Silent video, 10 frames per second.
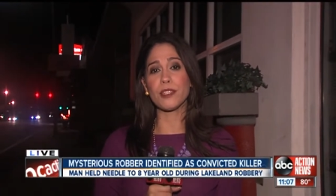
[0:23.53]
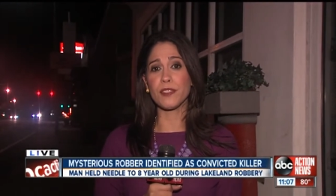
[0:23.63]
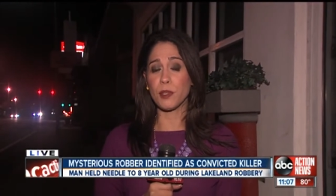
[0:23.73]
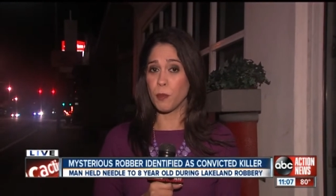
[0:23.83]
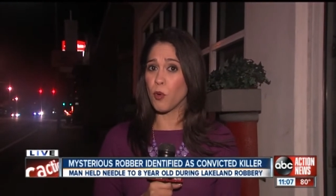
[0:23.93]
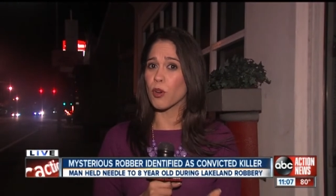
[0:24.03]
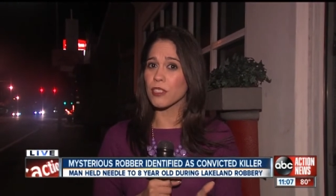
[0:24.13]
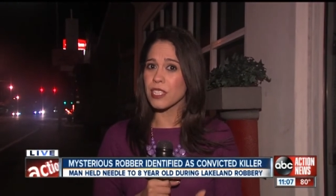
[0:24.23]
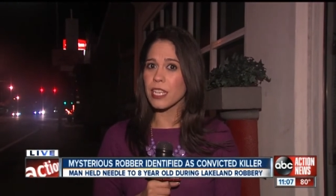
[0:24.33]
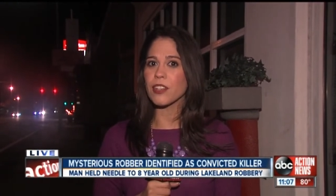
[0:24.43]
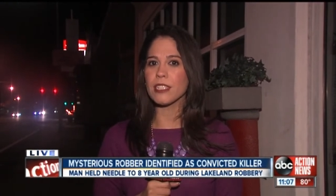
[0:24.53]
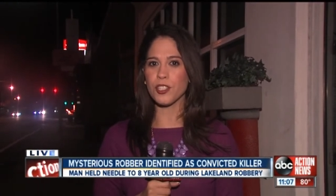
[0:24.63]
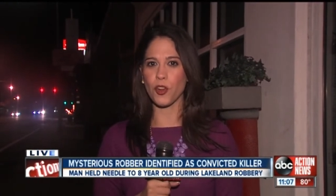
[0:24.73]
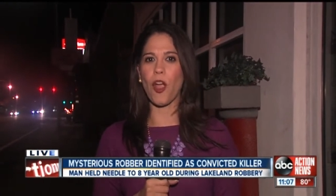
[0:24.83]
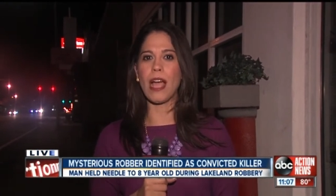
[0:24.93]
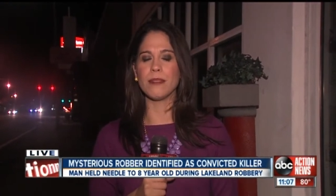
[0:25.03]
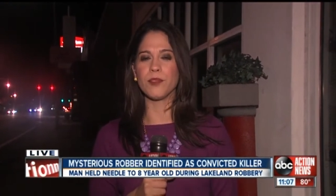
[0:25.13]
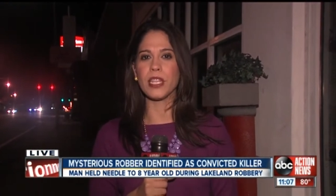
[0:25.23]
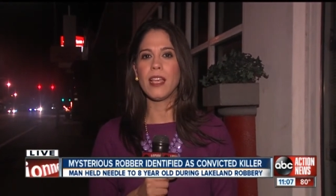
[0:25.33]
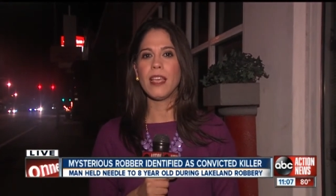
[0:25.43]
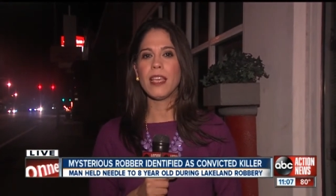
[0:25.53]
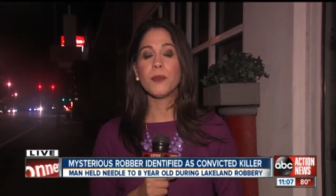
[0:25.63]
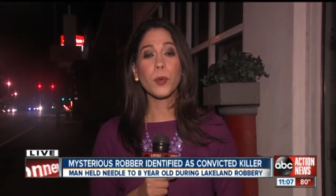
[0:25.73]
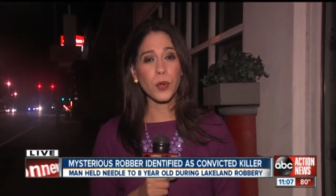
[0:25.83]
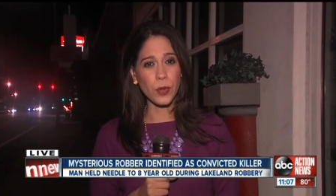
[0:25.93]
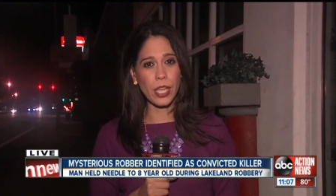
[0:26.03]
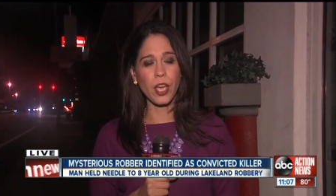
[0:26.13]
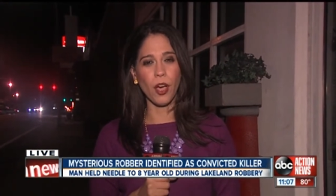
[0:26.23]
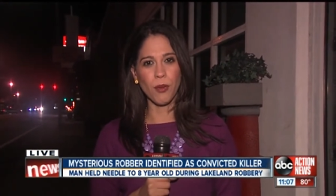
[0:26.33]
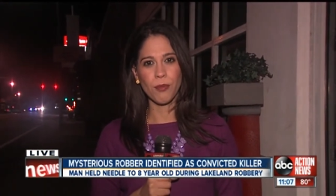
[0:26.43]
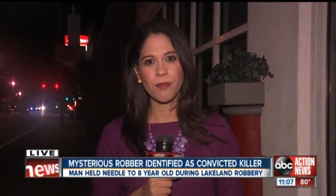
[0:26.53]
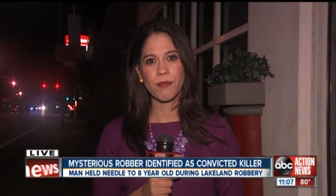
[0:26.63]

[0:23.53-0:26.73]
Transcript: of some more serious crimes in Puerto Rico.